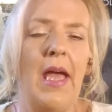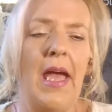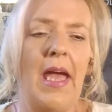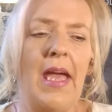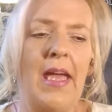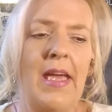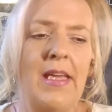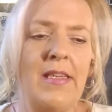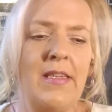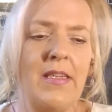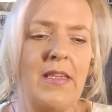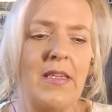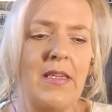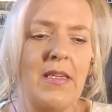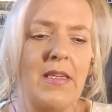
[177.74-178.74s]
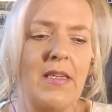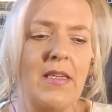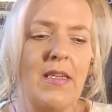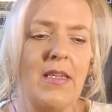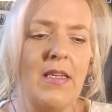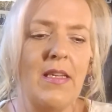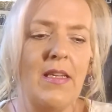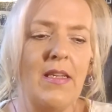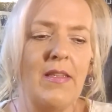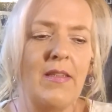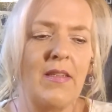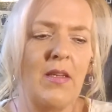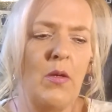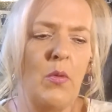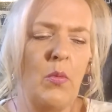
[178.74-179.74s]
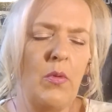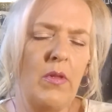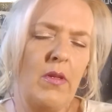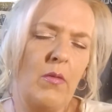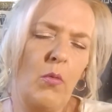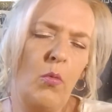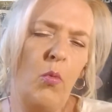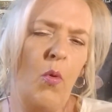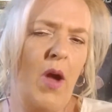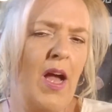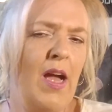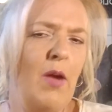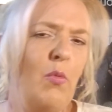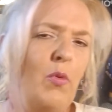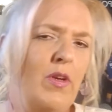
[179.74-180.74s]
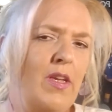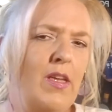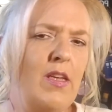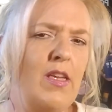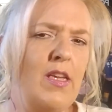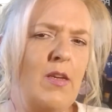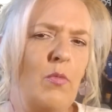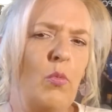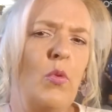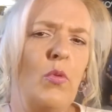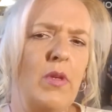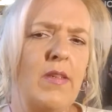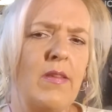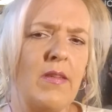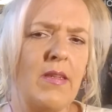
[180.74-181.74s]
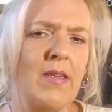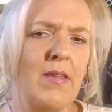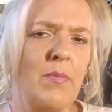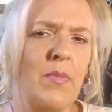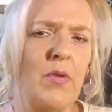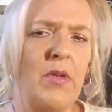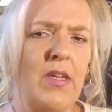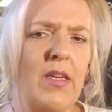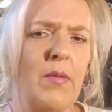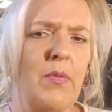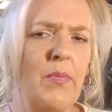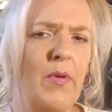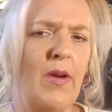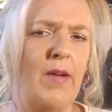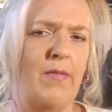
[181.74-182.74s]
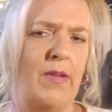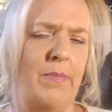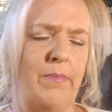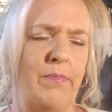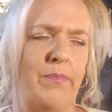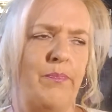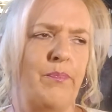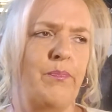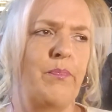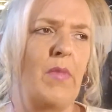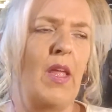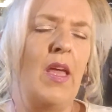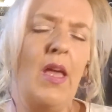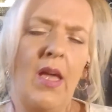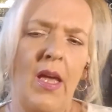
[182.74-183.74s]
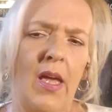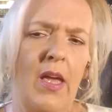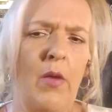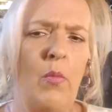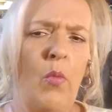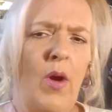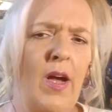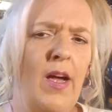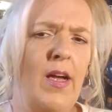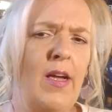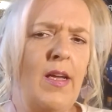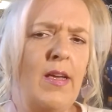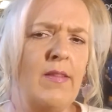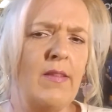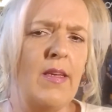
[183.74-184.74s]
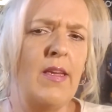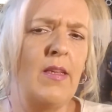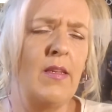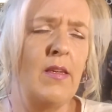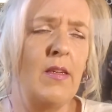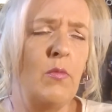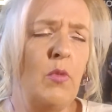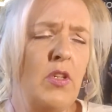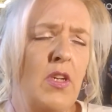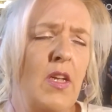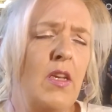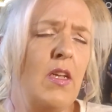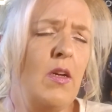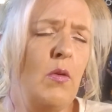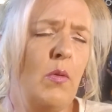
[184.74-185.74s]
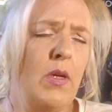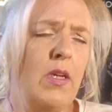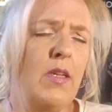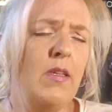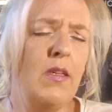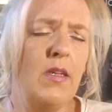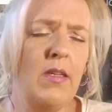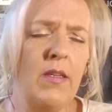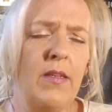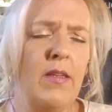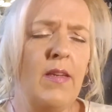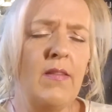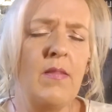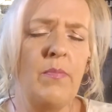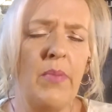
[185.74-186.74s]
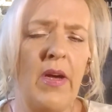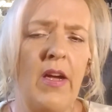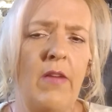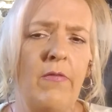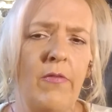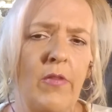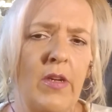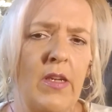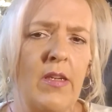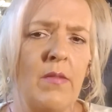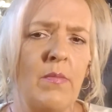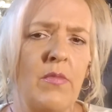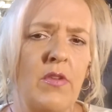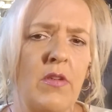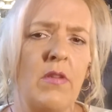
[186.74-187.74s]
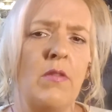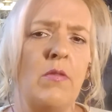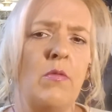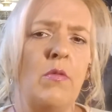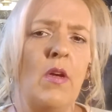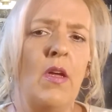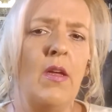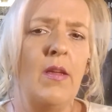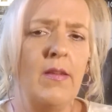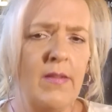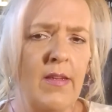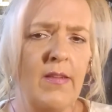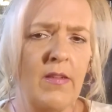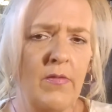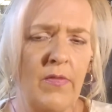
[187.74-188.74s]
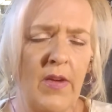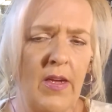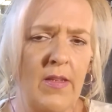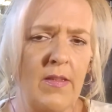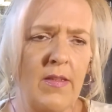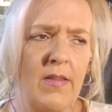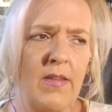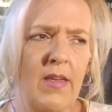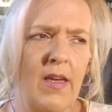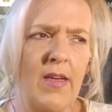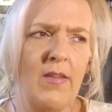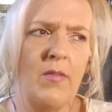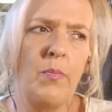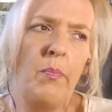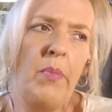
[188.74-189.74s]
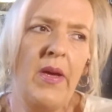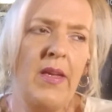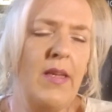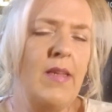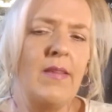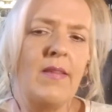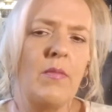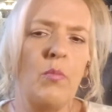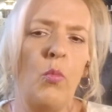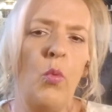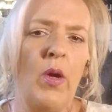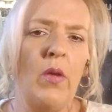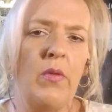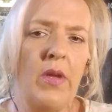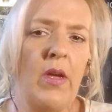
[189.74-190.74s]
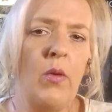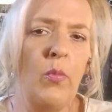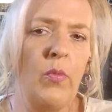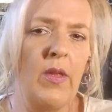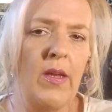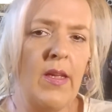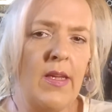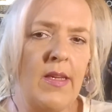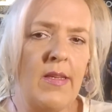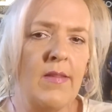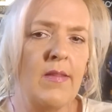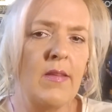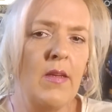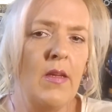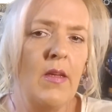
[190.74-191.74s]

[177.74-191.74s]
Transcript: And so why would he want testimony kept private? And why has Elon, which I know it doesn't pay for him to testify in this case, but it's well known that he's